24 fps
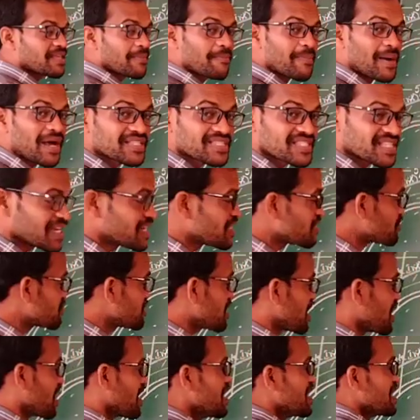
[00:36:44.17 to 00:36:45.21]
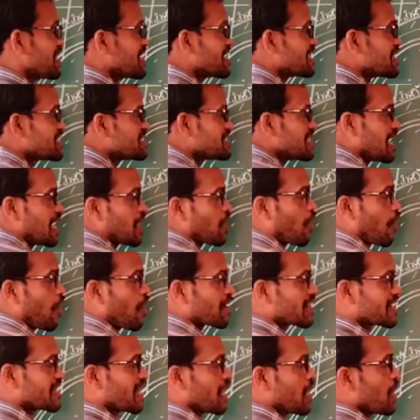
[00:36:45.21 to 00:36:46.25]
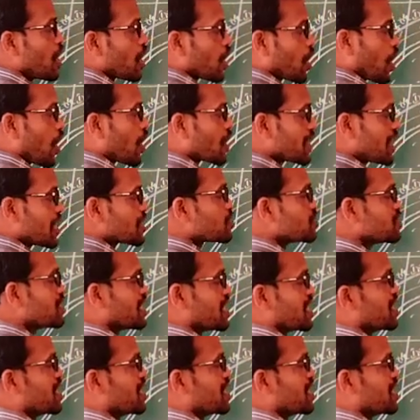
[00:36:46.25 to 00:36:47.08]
they pass into it is a cornea. Cornea to